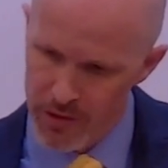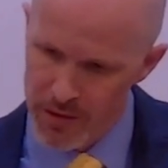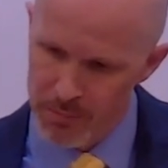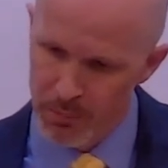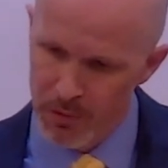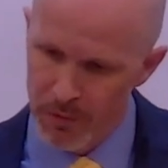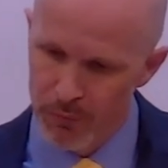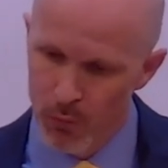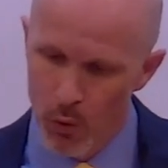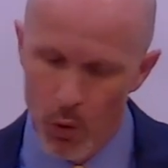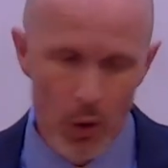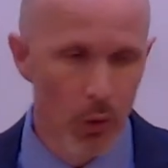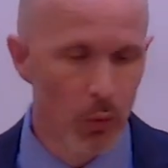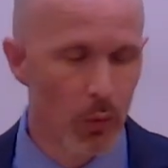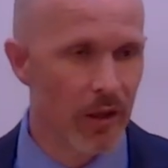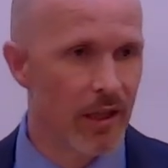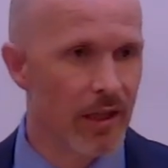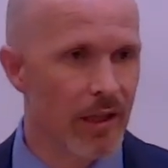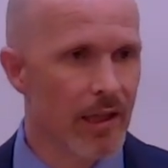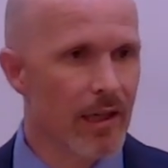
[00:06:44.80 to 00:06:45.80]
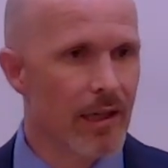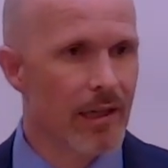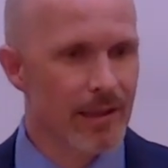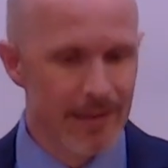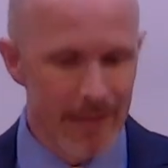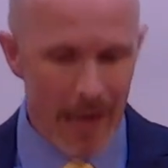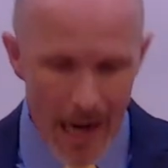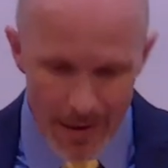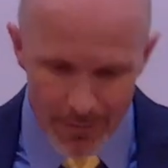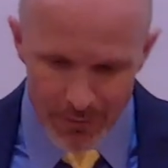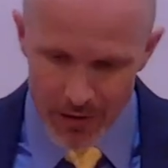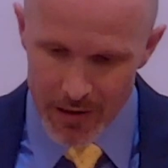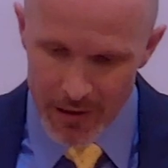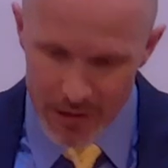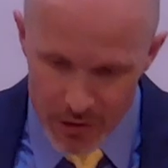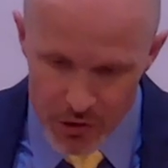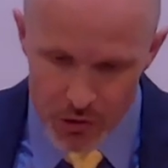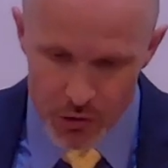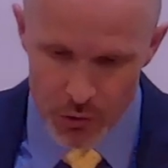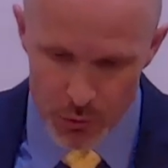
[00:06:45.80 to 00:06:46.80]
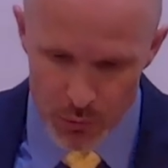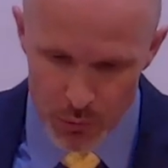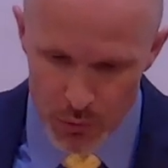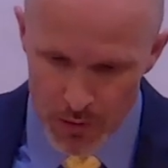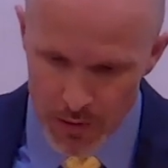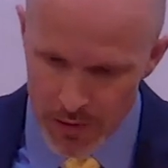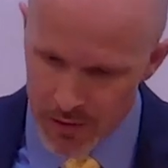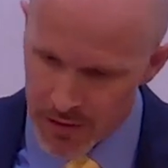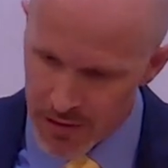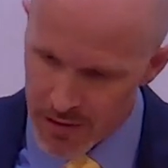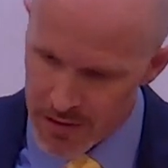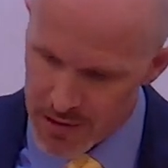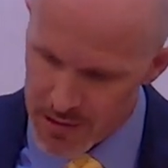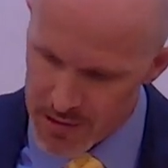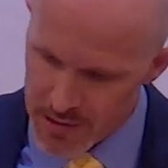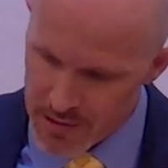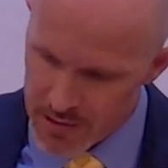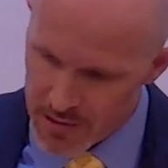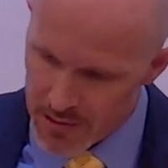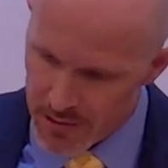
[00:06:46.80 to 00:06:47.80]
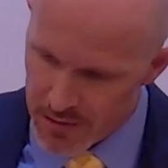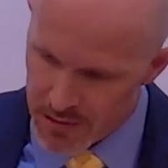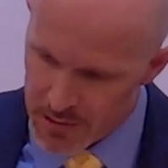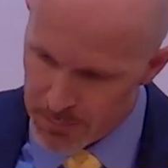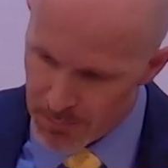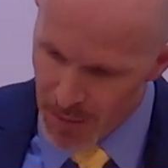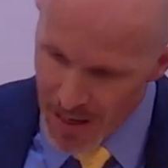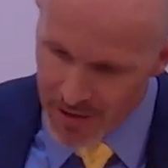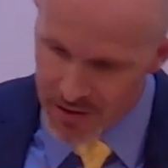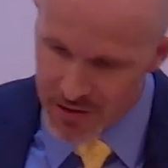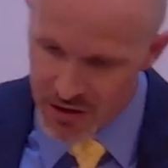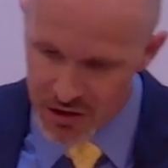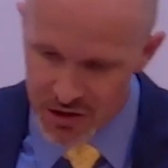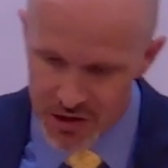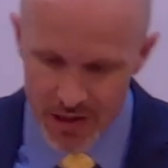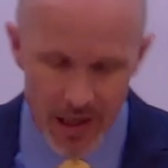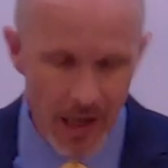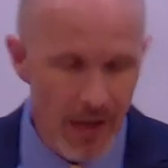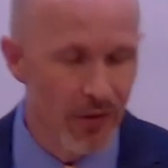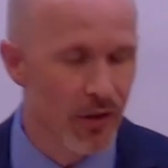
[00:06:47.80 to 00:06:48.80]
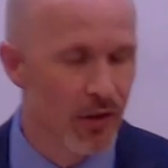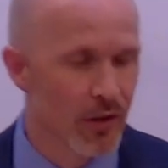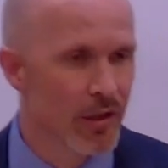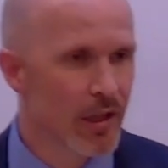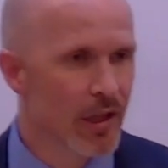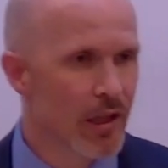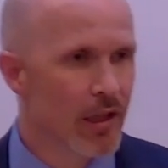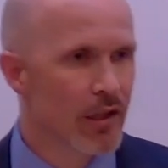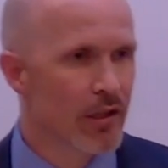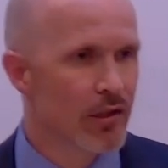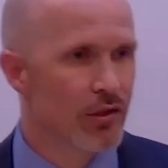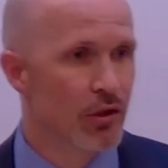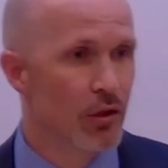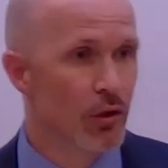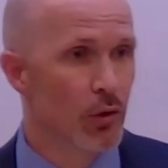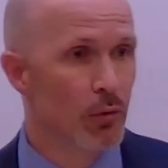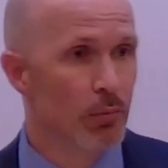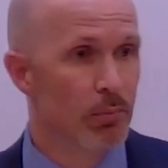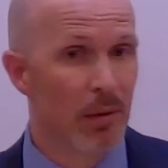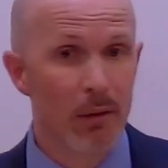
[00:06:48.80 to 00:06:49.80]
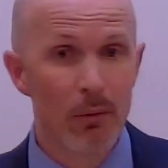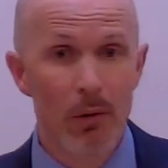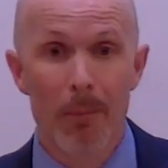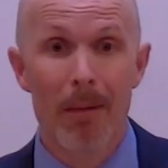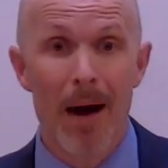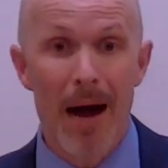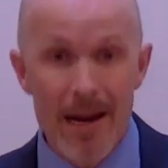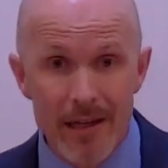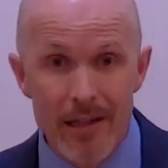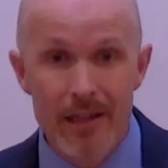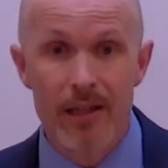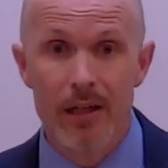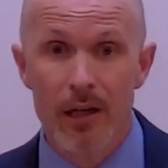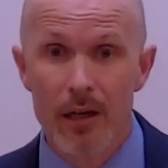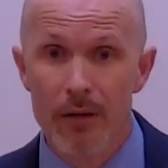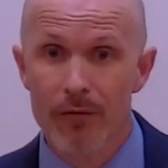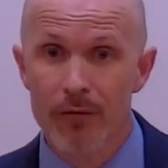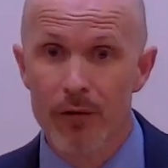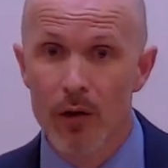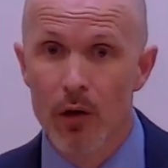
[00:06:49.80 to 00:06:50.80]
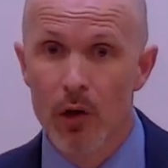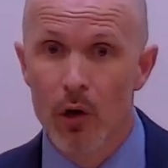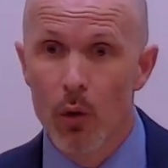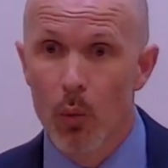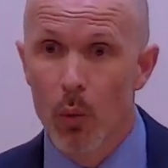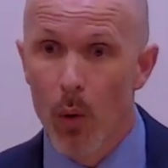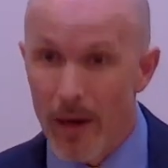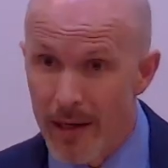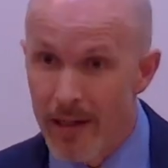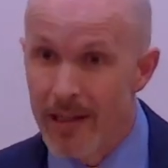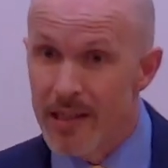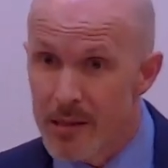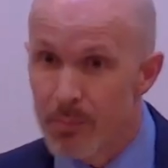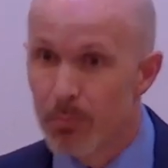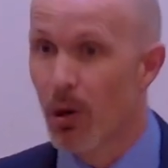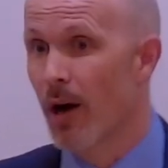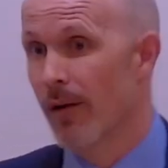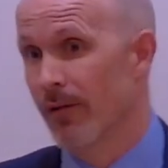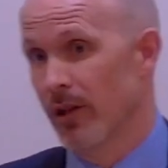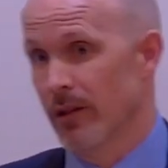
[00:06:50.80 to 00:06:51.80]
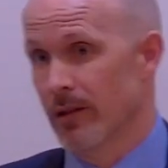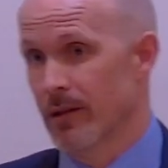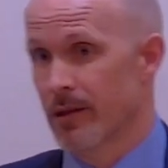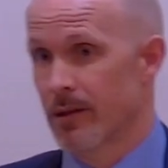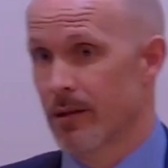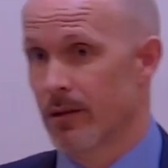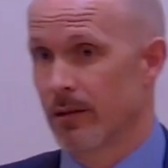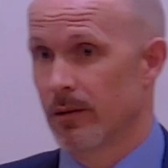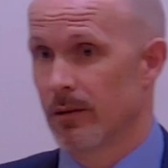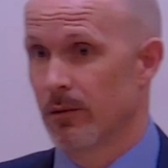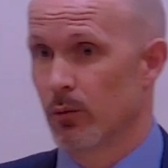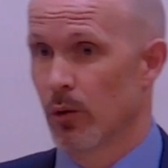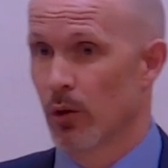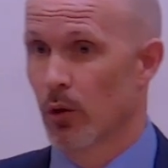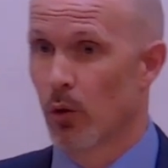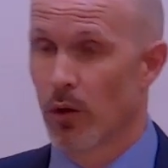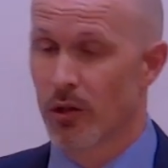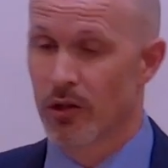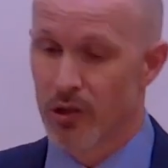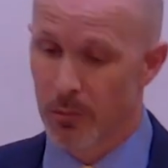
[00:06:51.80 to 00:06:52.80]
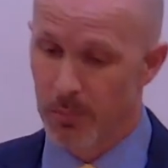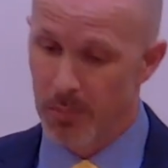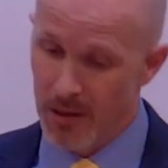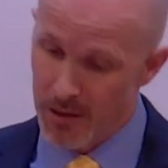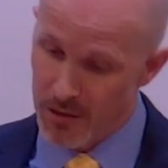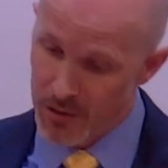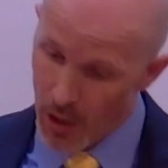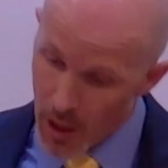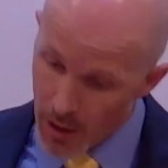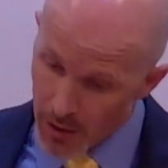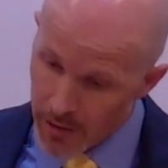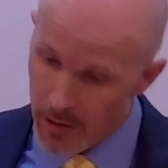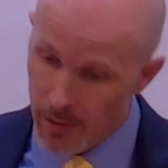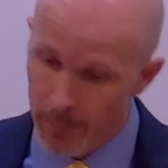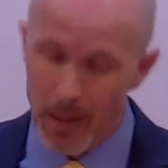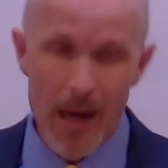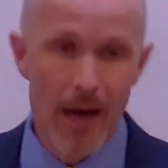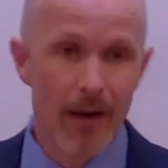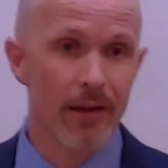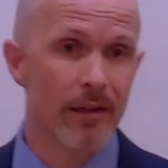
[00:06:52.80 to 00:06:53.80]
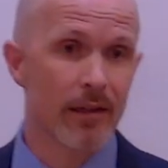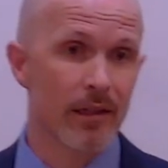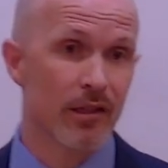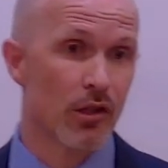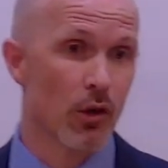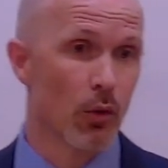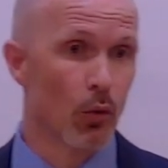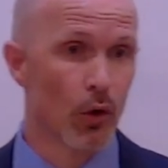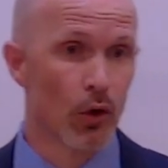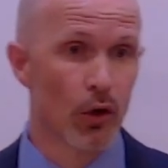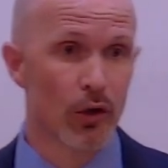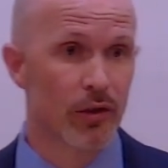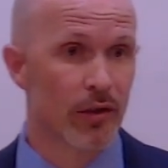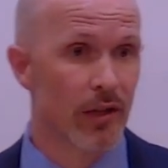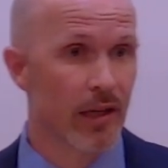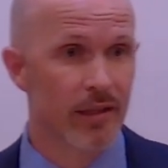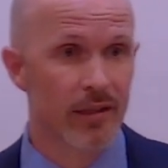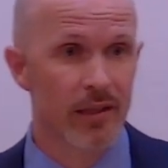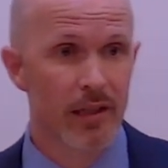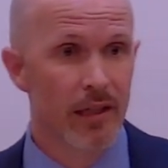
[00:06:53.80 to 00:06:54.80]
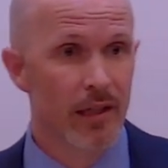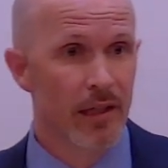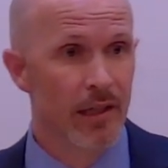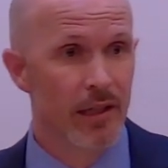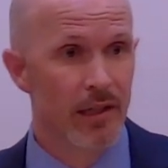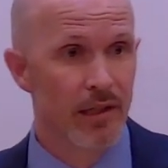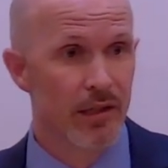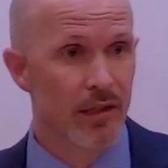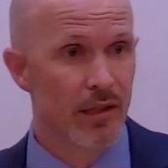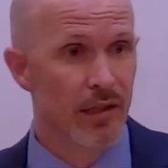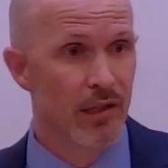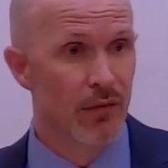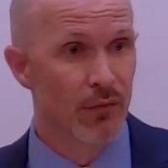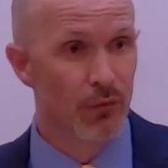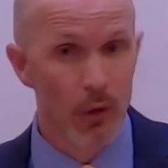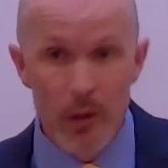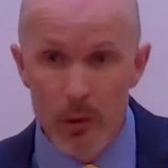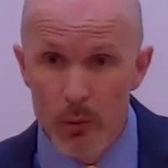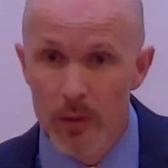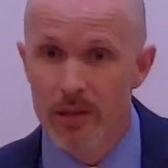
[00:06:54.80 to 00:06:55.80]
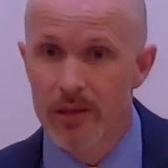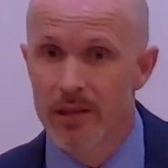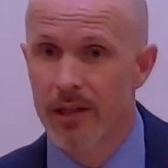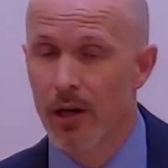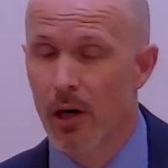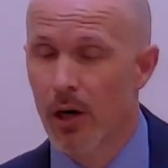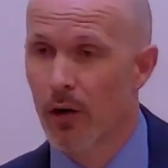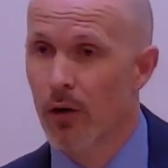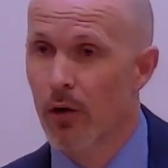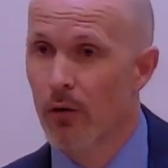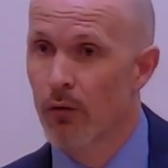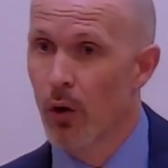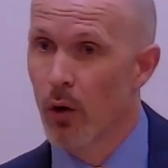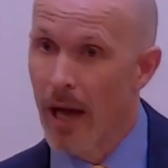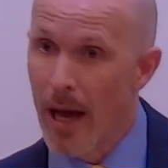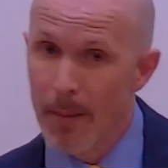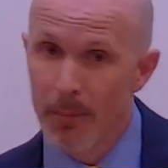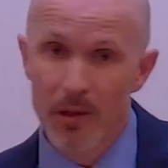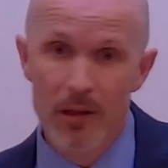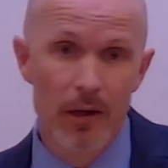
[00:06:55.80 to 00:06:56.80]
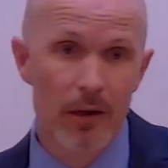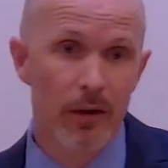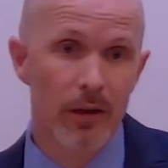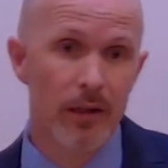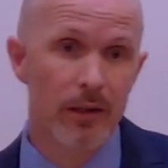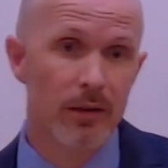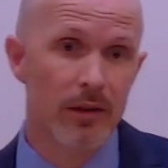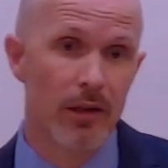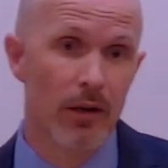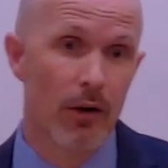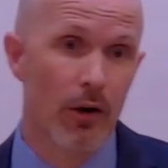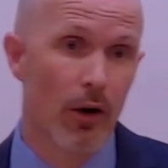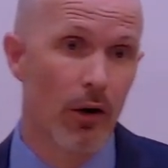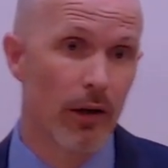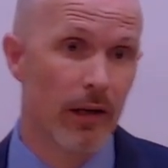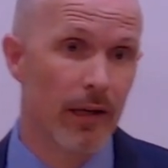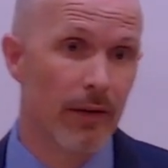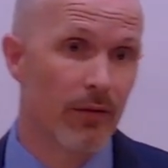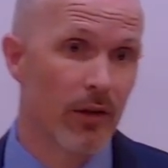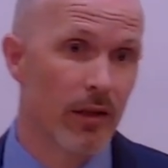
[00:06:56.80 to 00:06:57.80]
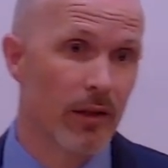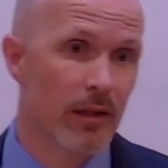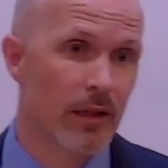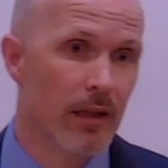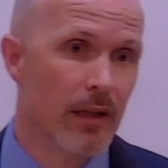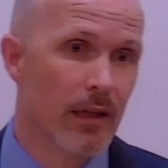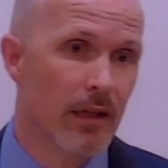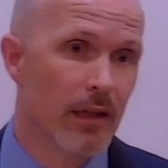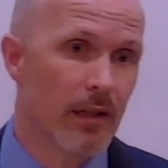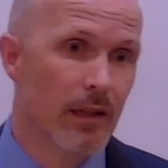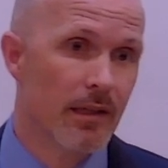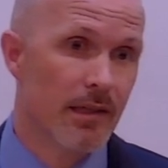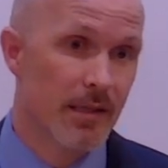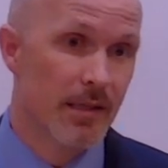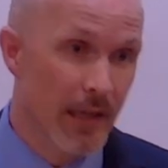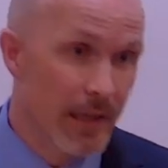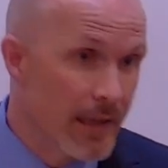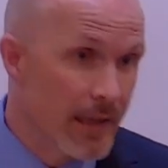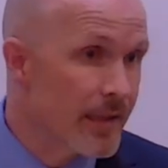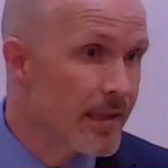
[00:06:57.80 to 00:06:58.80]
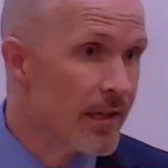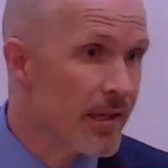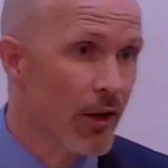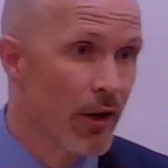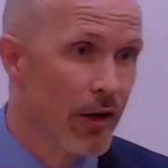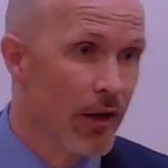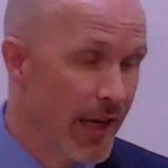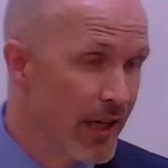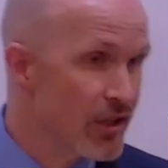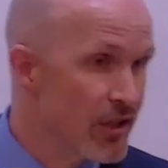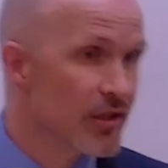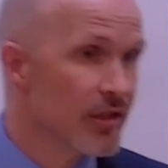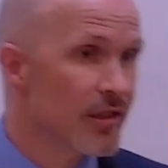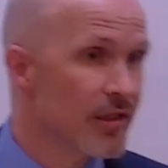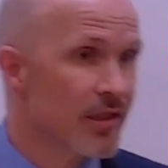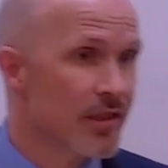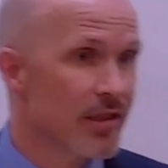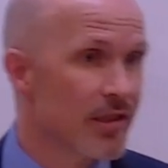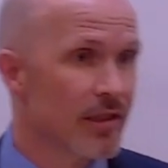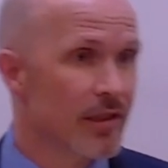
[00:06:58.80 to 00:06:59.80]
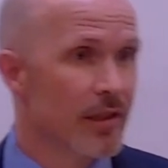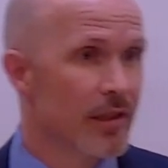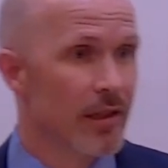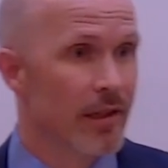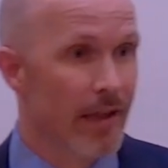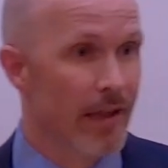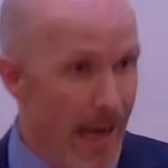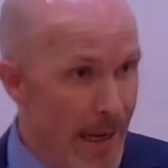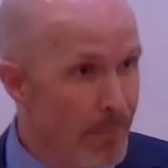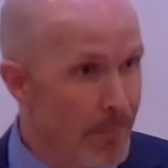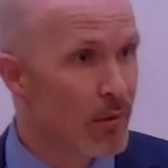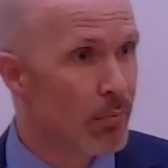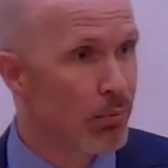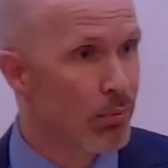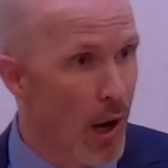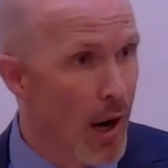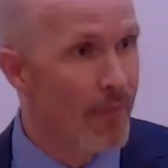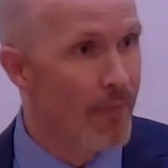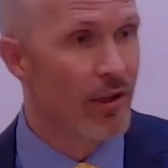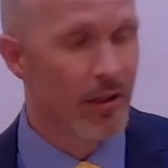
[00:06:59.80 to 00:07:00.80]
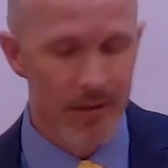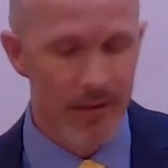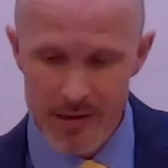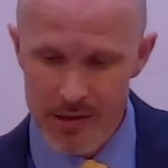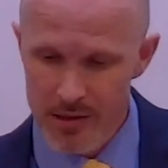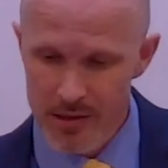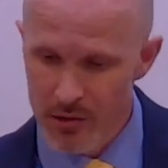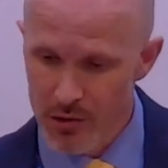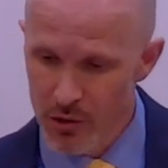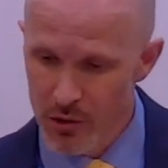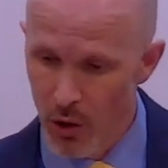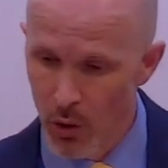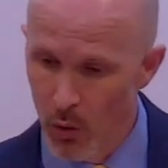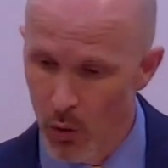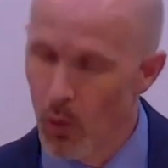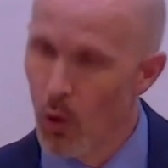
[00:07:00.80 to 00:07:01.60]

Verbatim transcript: before we dive into this, this passage together to be reminded of what is providence. We're going to be talking about it. It's a word that is, is frequent in our vocabulary. There are even cities in our nations named Providence. So,